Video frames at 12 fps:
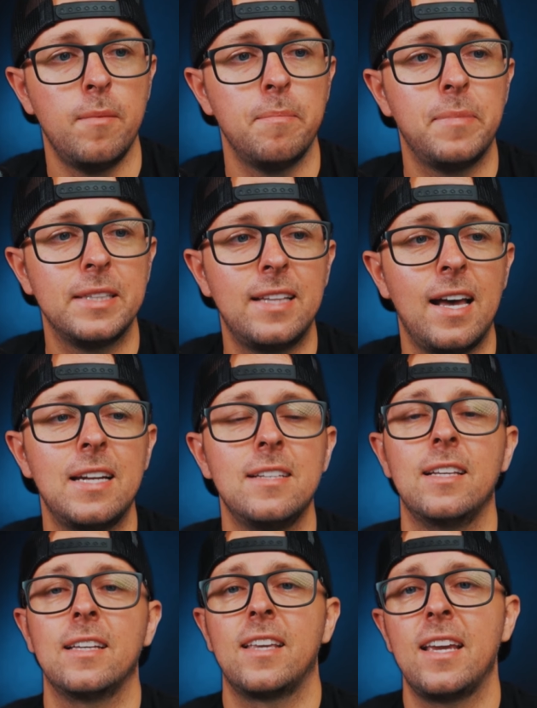But that is,
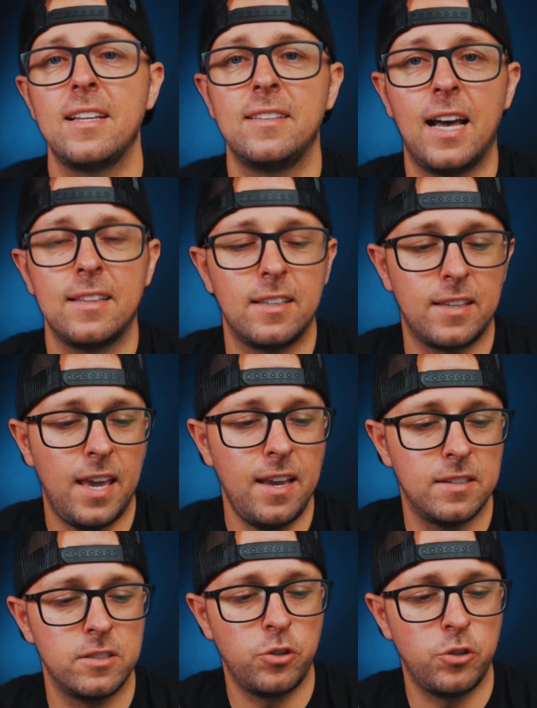again, not the case.